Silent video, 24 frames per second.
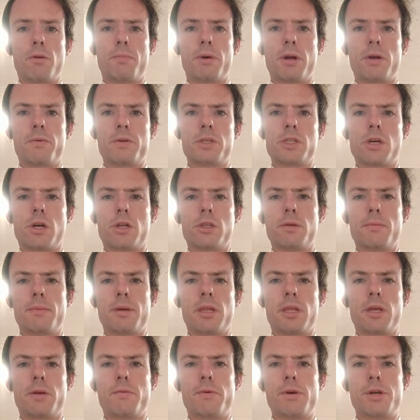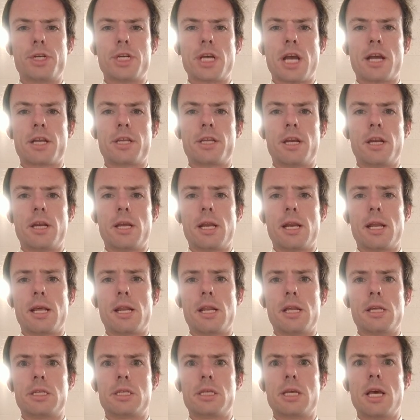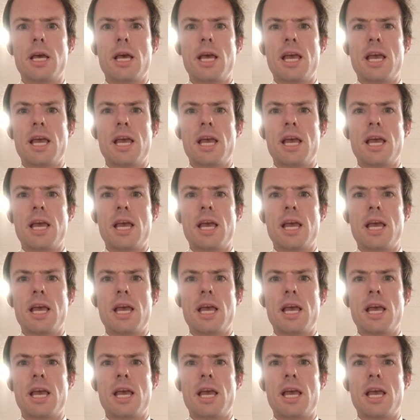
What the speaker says: but it was ultimately rejected, and it is